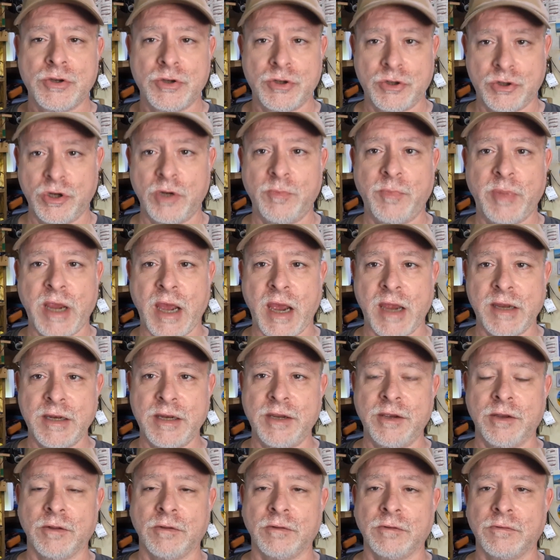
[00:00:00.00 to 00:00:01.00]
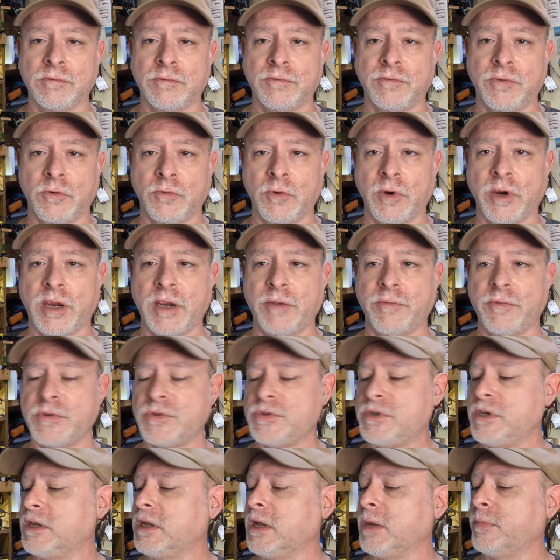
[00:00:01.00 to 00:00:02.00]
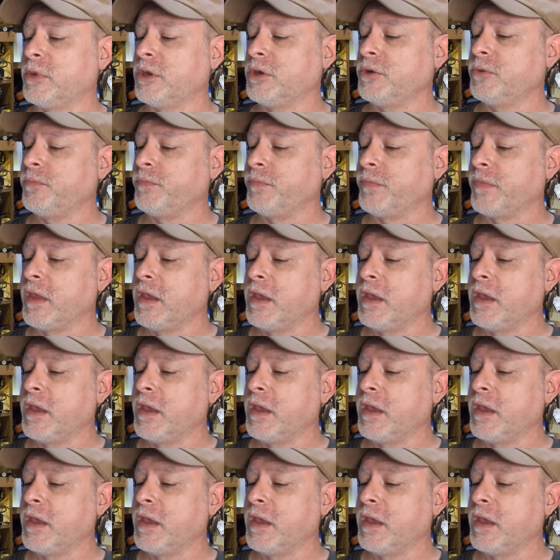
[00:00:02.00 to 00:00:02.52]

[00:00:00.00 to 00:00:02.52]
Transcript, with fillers: should be ideal for working with CW.